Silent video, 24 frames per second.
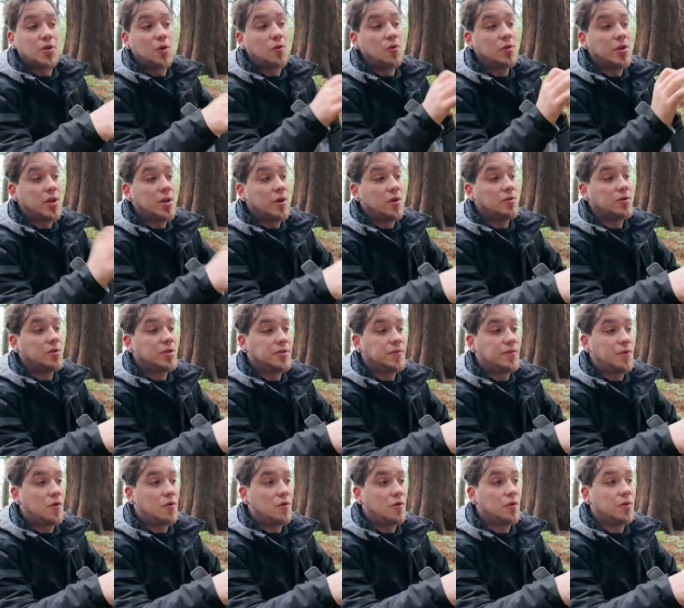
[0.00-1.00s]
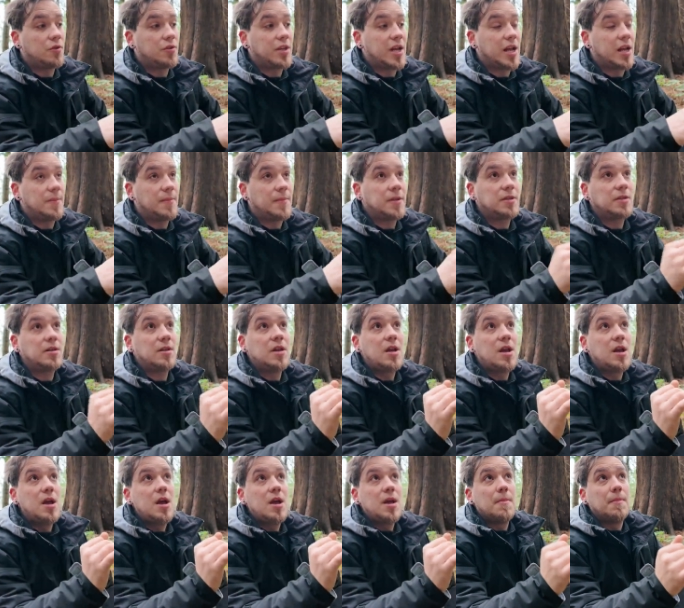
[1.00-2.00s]
only on this foreground element,
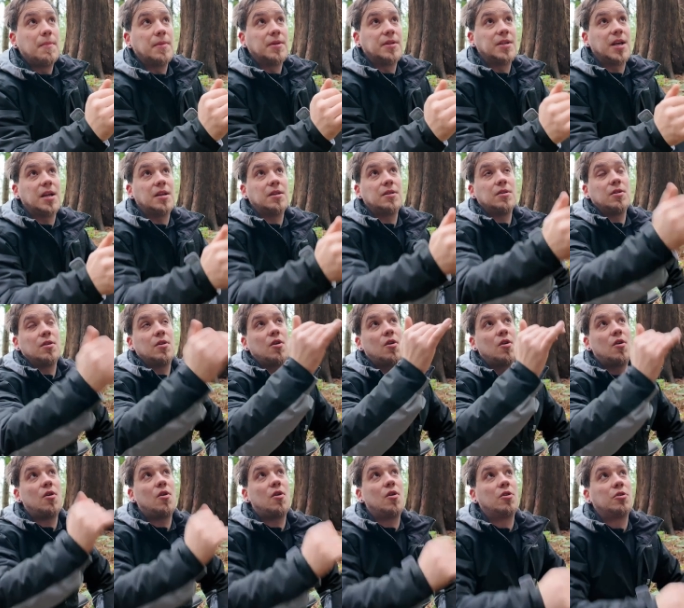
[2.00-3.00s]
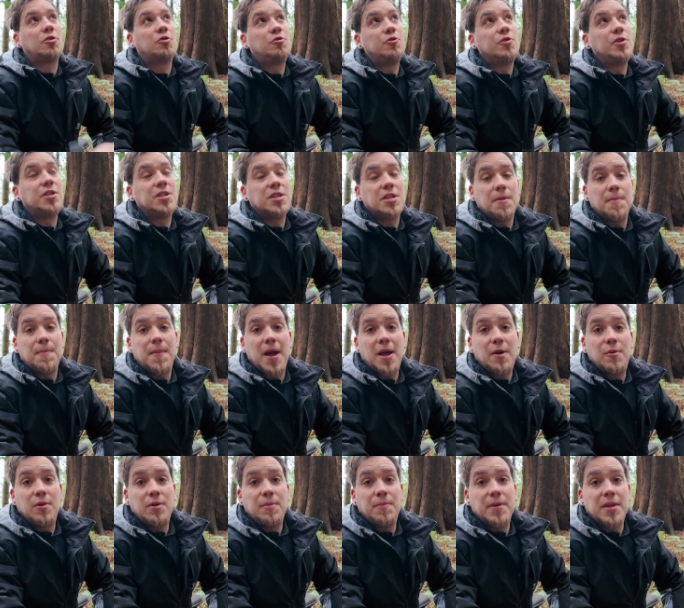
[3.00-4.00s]
but then our trees in the
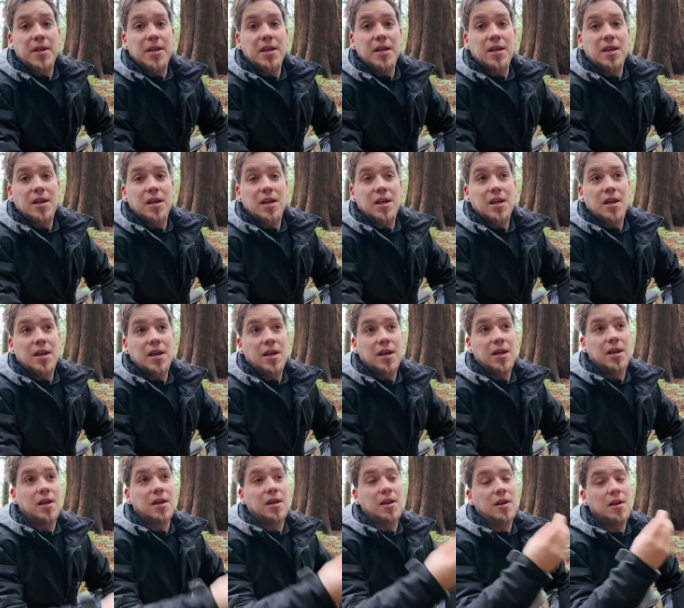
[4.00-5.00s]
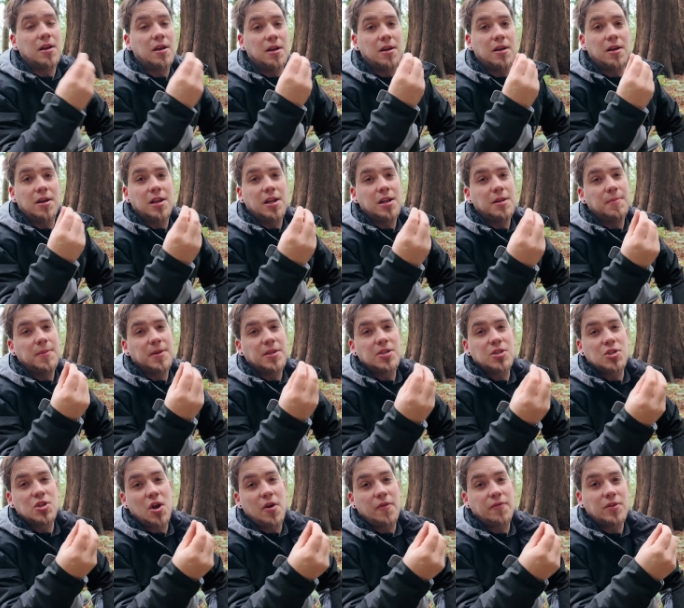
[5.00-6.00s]
back will be a little bit
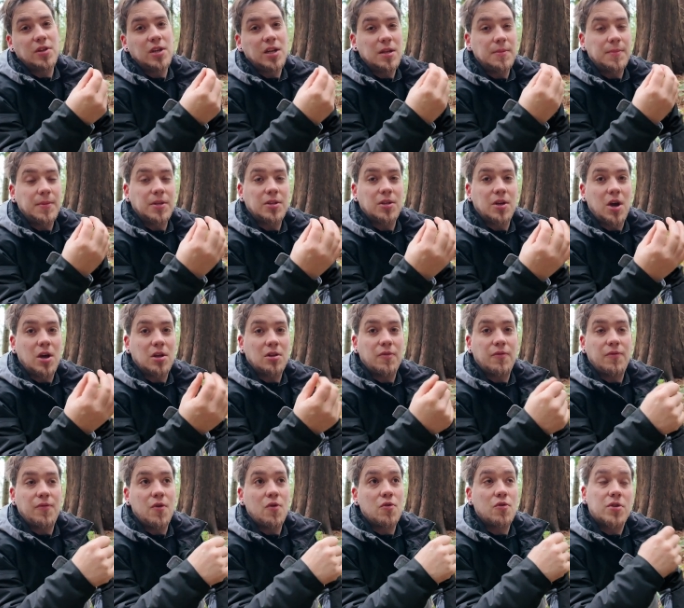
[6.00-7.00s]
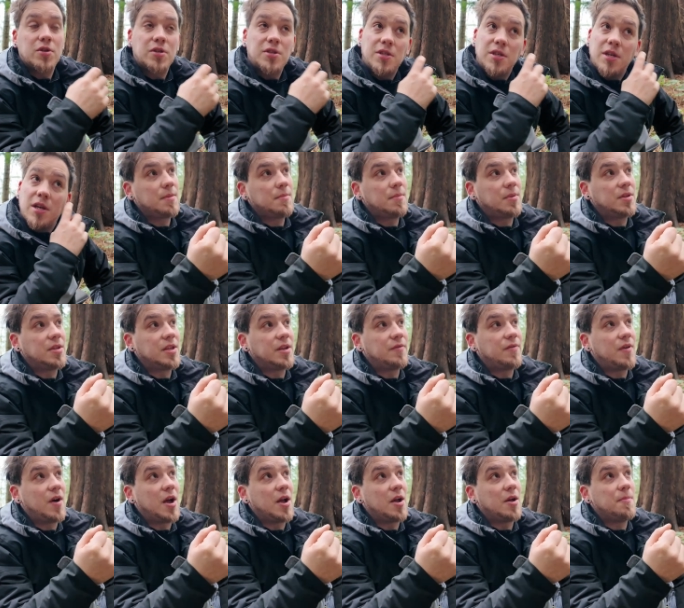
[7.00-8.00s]
soft, a little bit out of focus. But
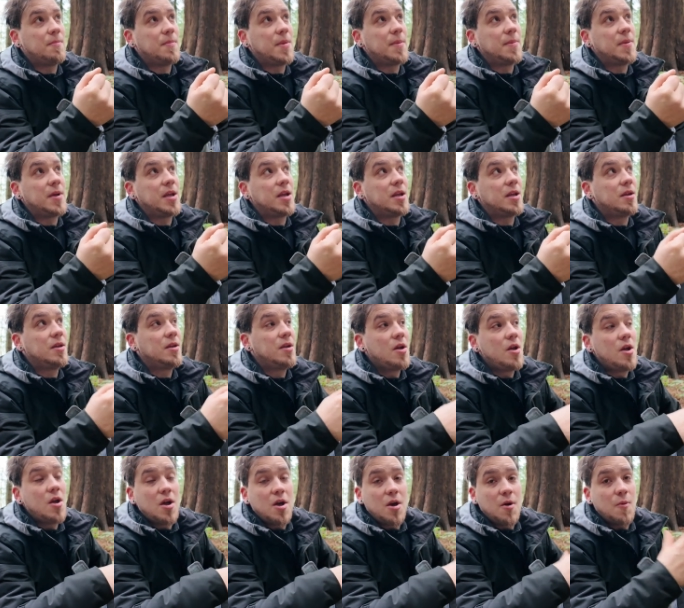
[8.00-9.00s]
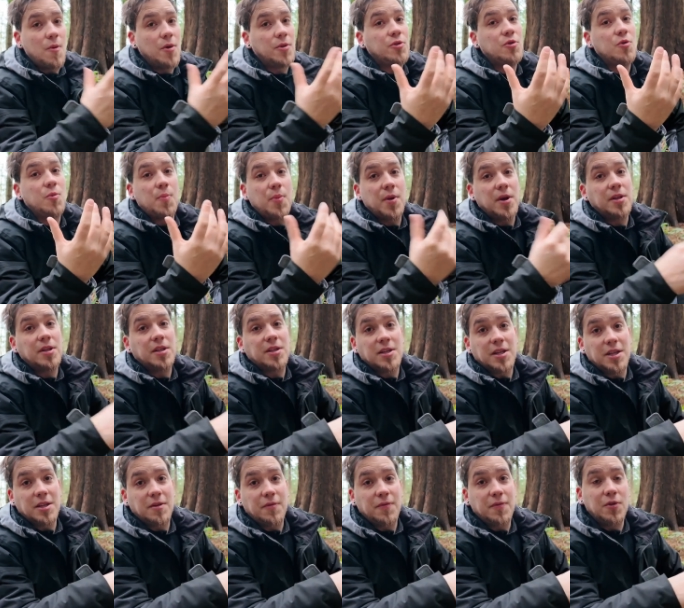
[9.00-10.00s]
if I maybe want to print it
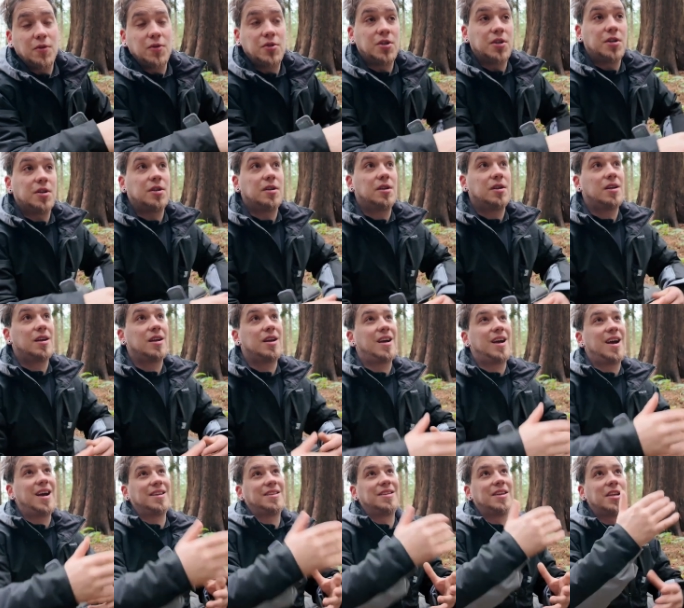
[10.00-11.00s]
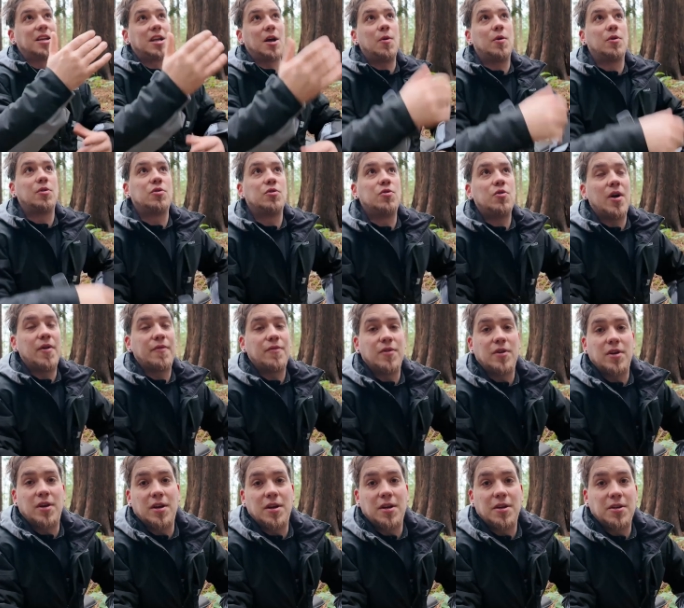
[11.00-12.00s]
in the future, I think I want to have
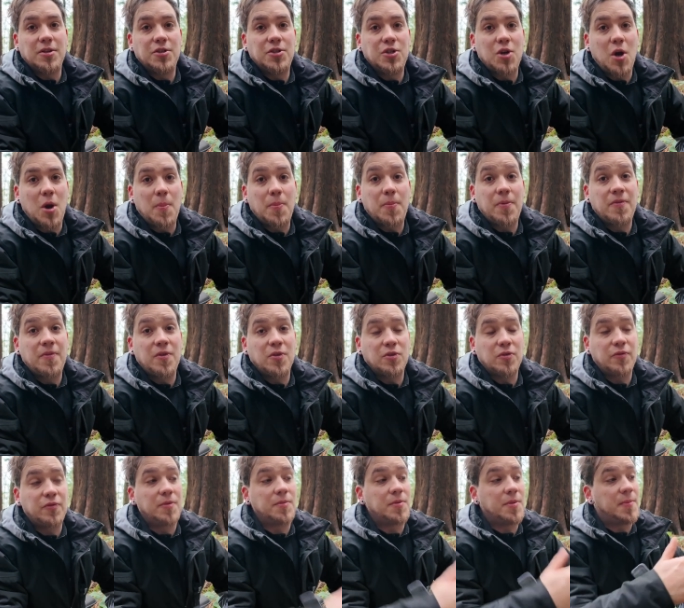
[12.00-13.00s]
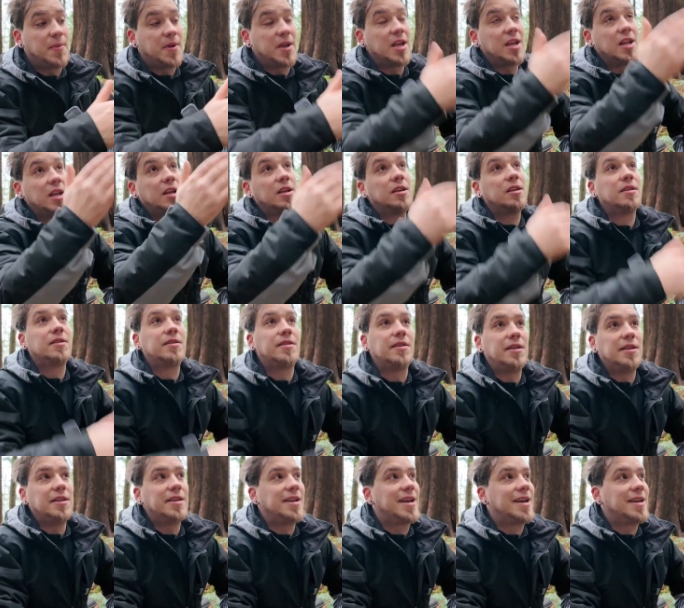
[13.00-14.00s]
a sharp photo from the beginning
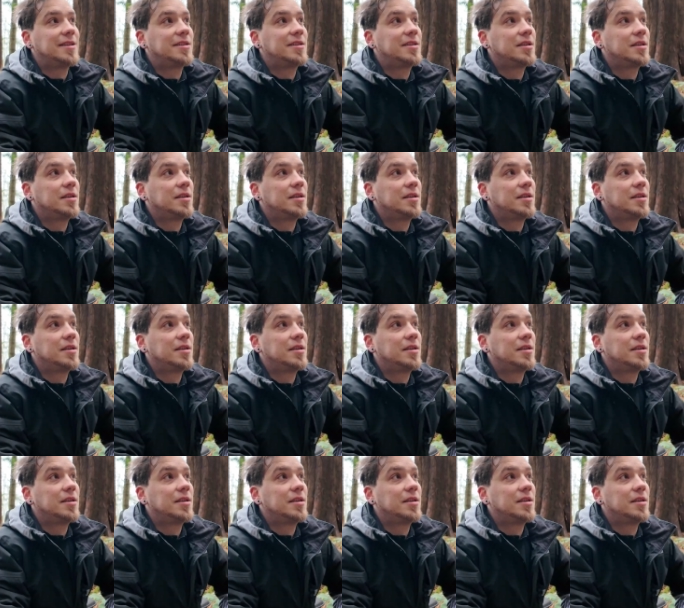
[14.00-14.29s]
till the end.